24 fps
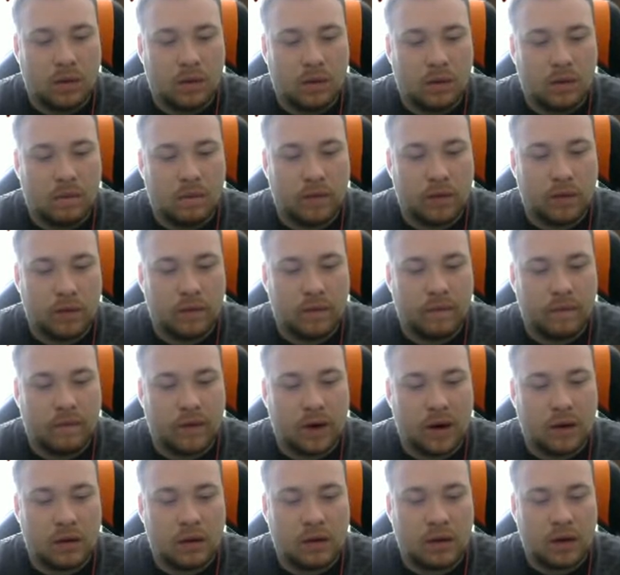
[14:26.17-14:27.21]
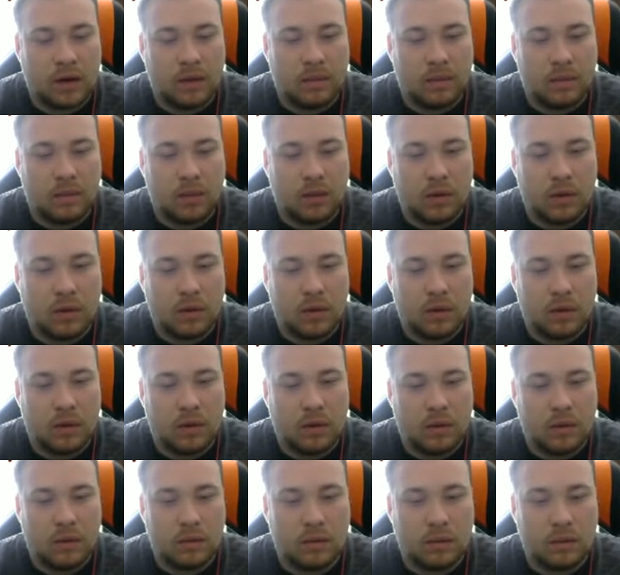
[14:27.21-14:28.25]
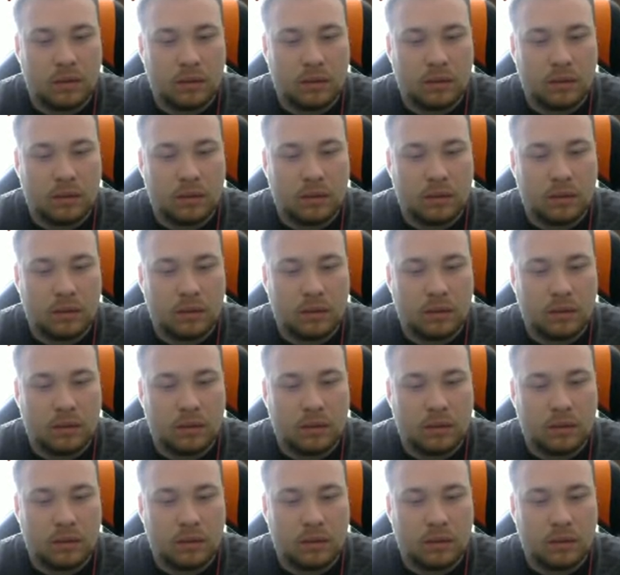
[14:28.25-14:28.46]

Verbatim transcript: Are we looking for fire-type murderers?